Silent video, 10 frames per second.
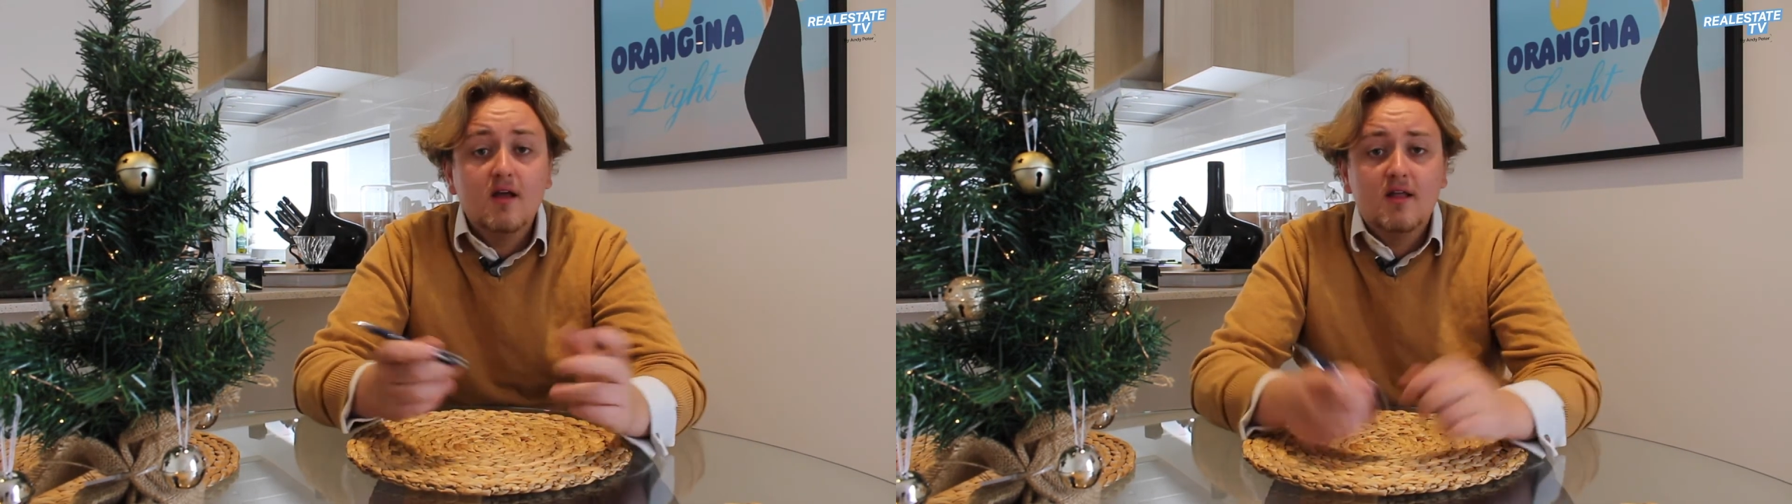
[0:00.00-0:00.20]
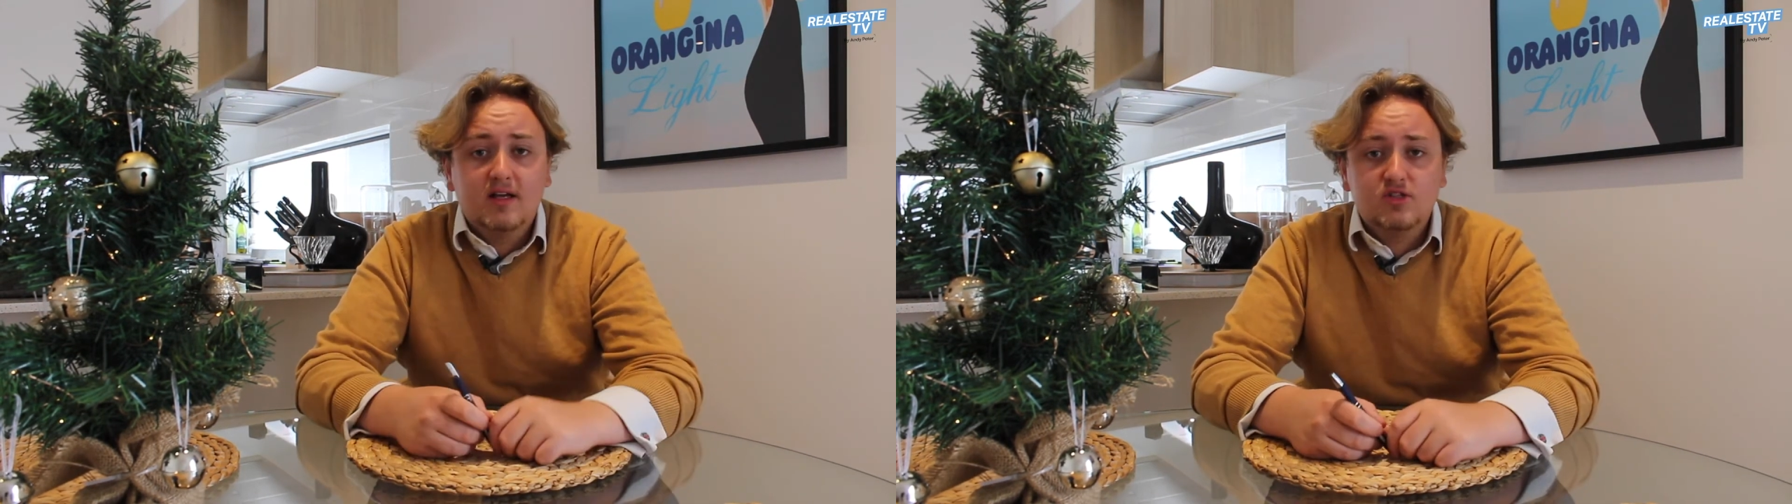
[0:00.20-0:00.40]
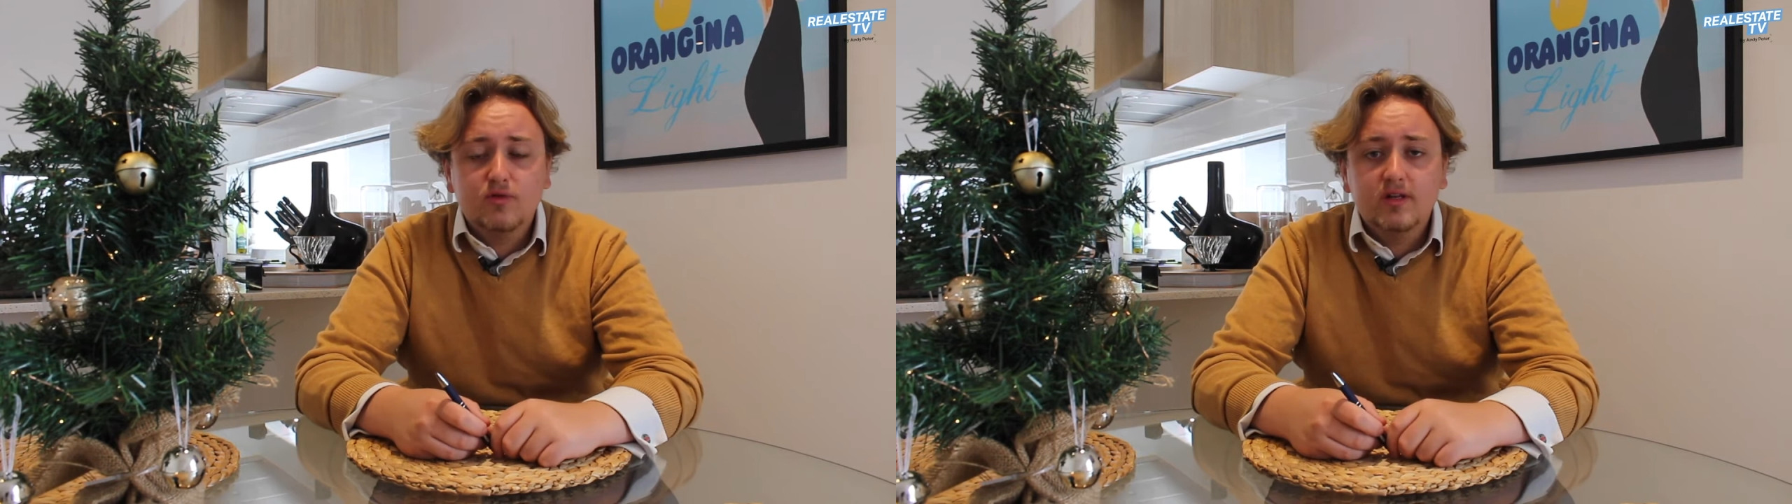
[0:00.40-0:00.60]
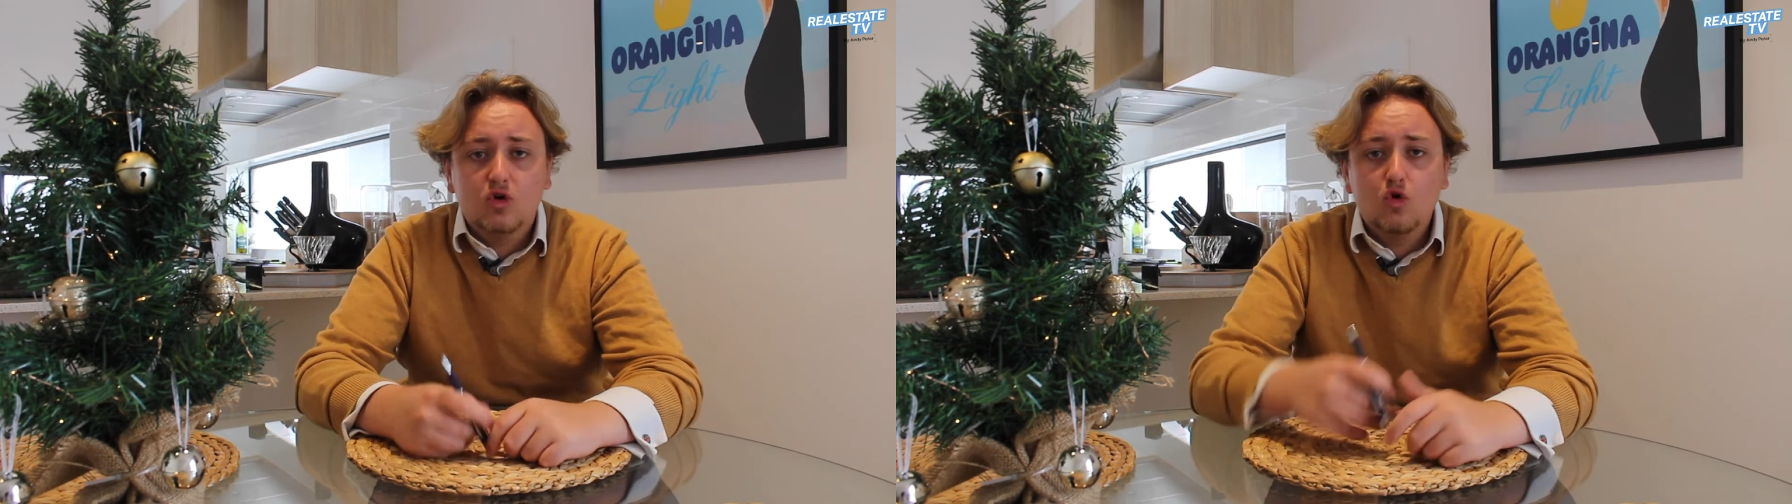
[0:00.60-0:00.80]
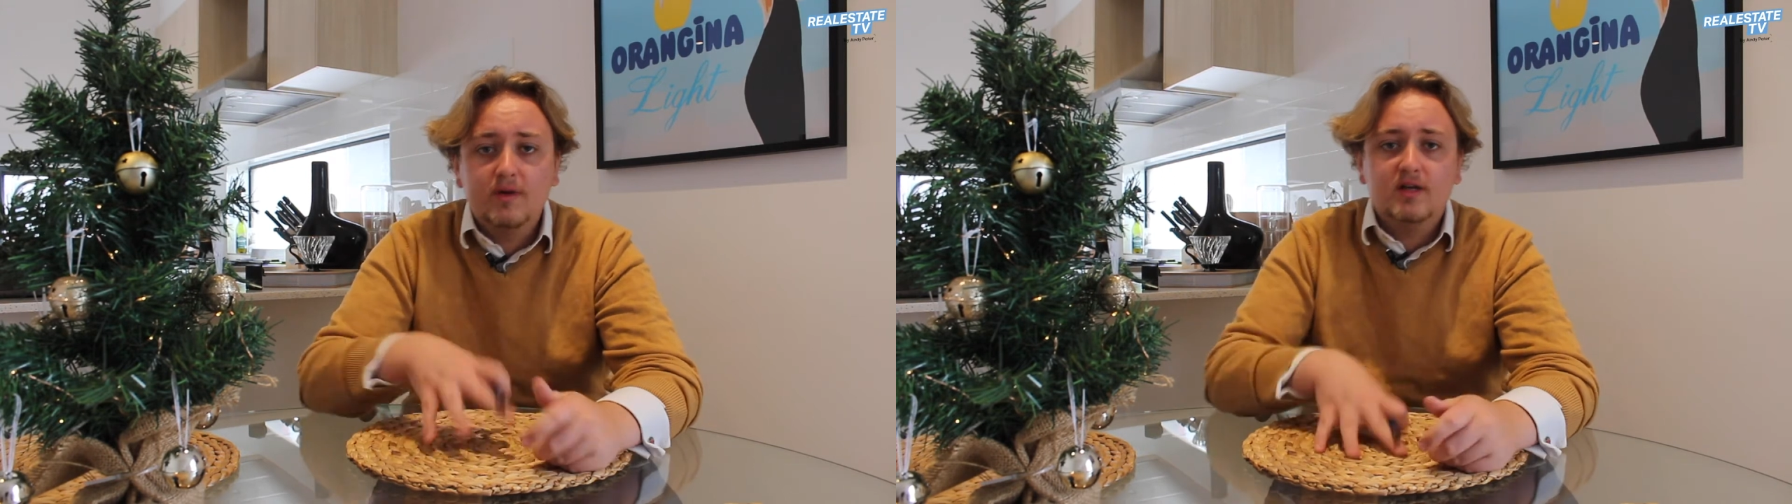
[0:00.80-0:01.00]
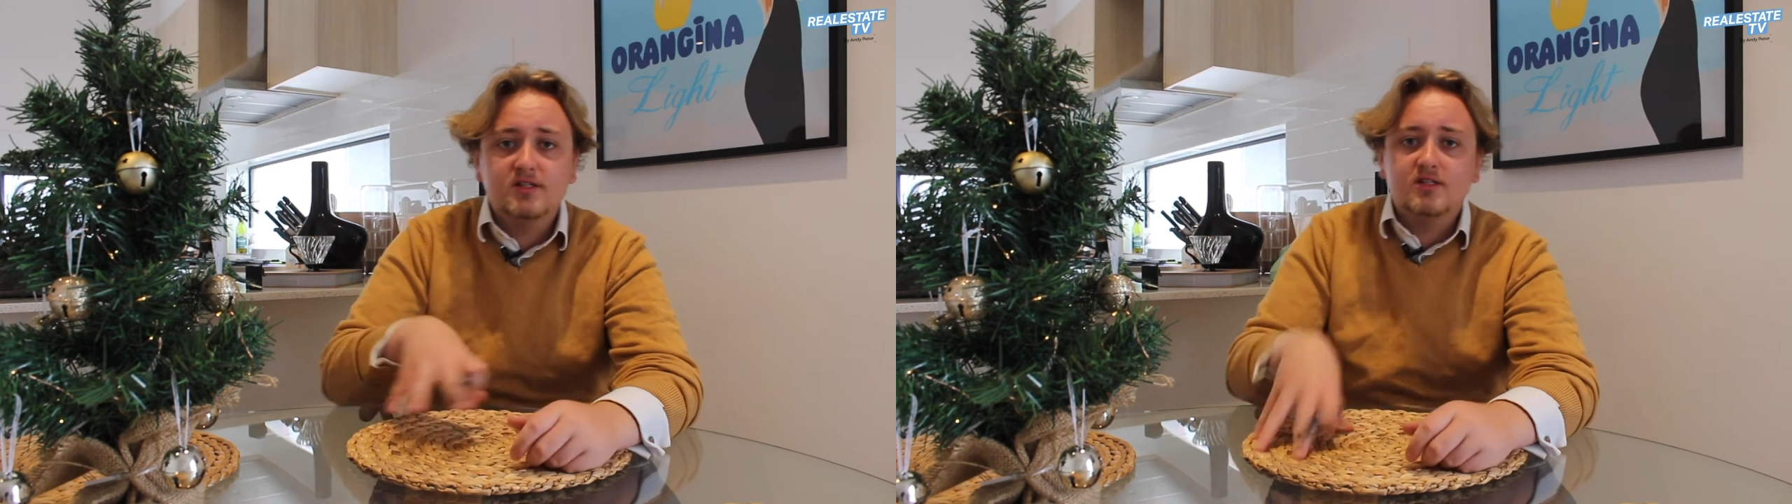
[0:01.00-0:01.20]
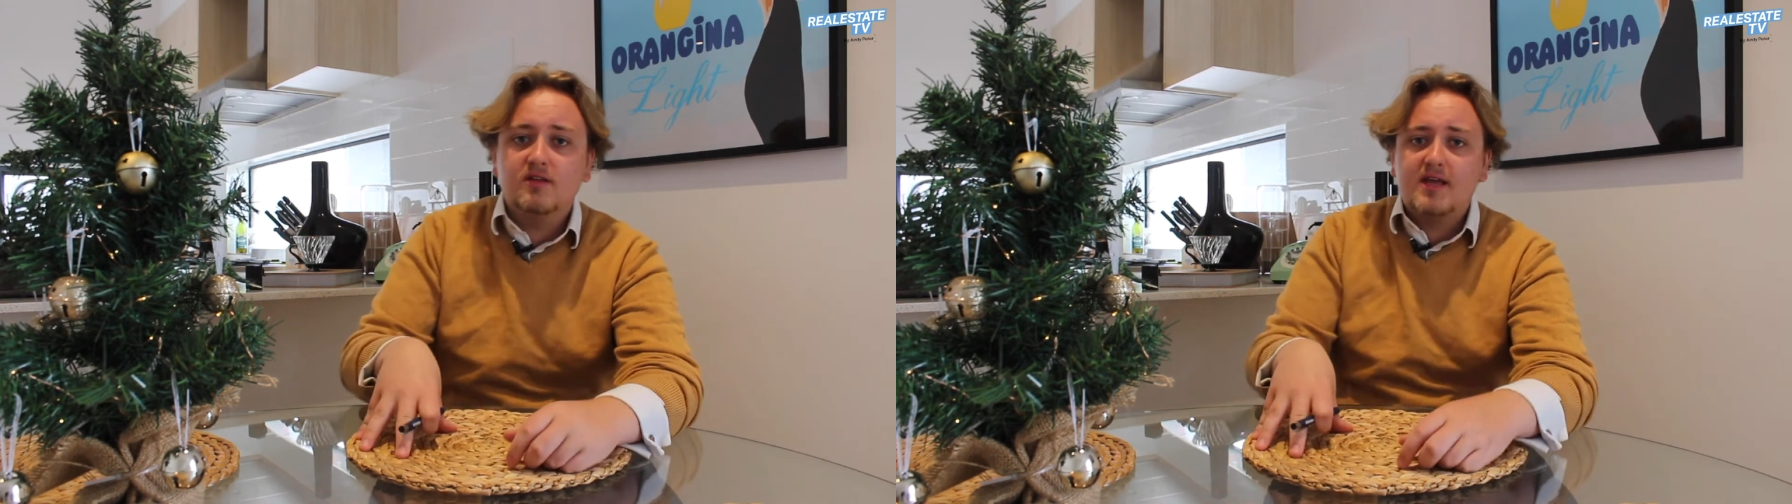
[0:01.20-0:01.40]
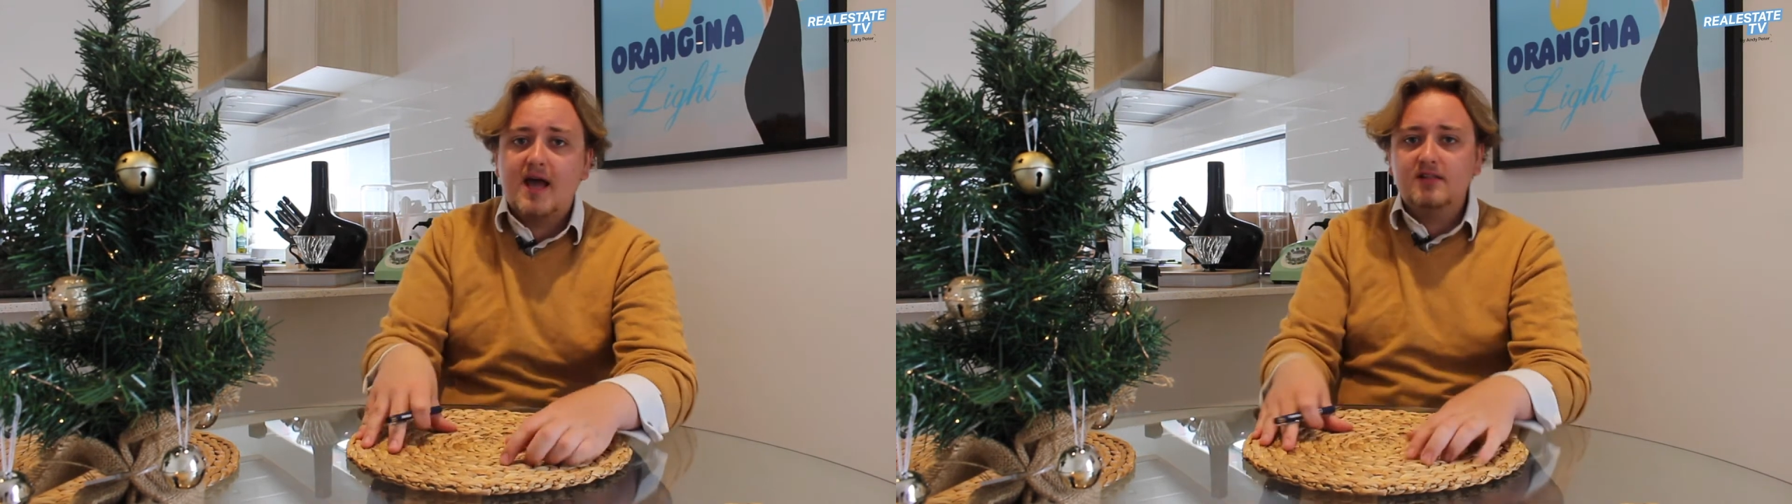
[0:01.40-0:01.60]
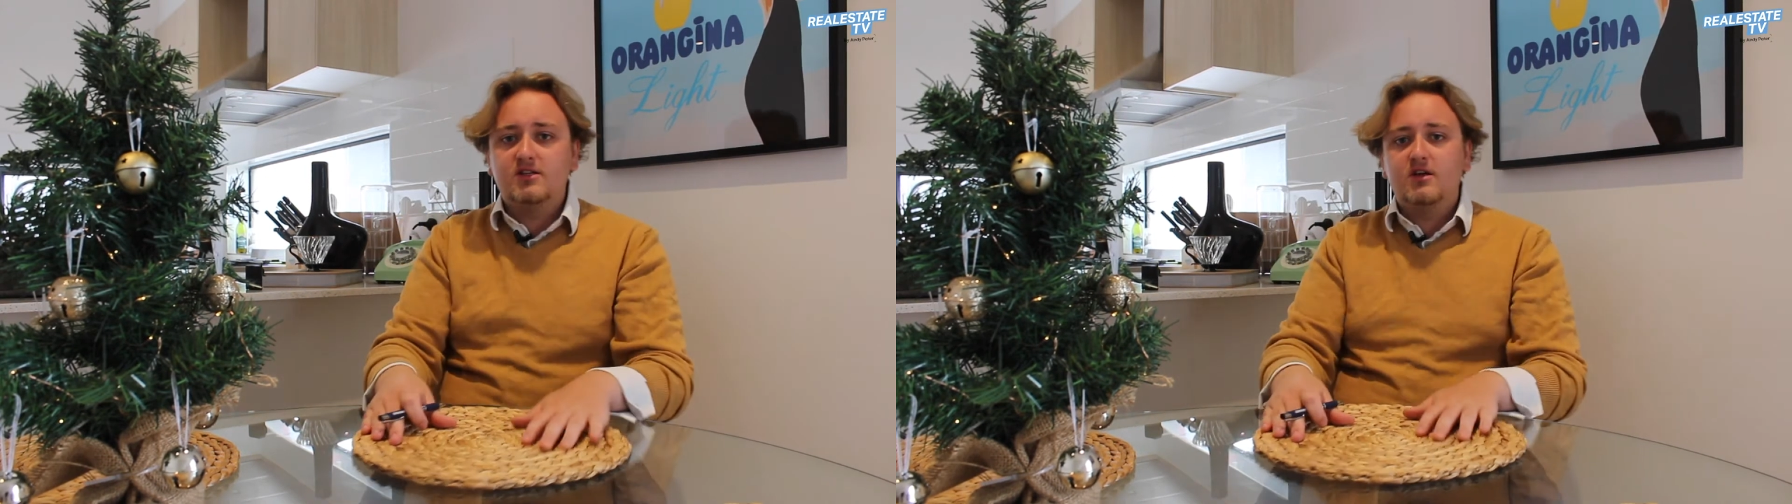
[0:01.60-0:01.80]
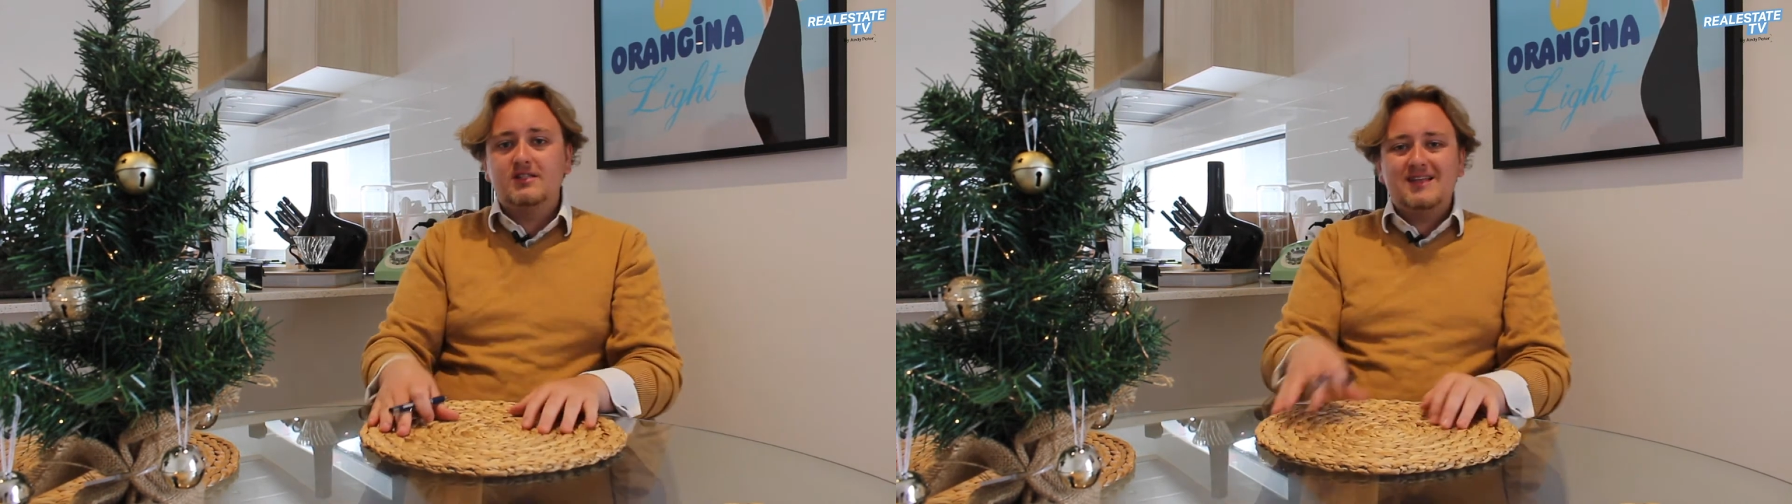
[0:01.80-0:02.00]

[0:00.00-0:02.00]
That's really cool because it's on the outskirts.